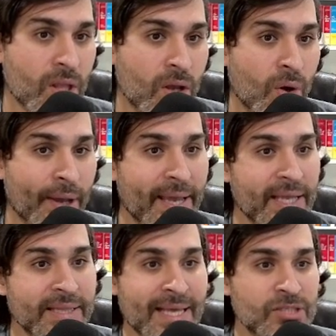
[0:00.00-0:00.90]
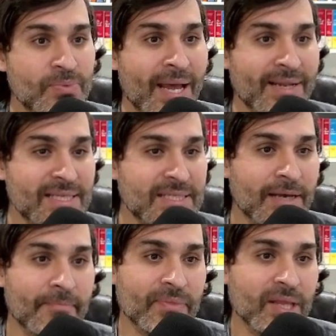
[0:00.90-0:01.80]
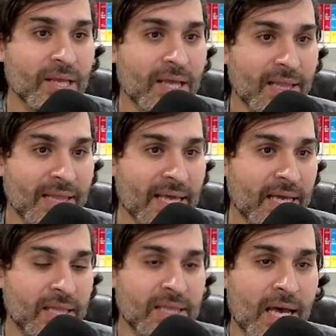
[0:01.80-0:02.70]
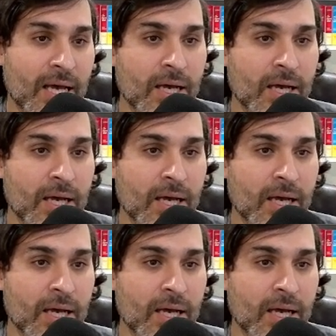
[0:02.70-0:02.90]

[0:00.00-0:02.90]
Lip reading: Okay, next we had this link that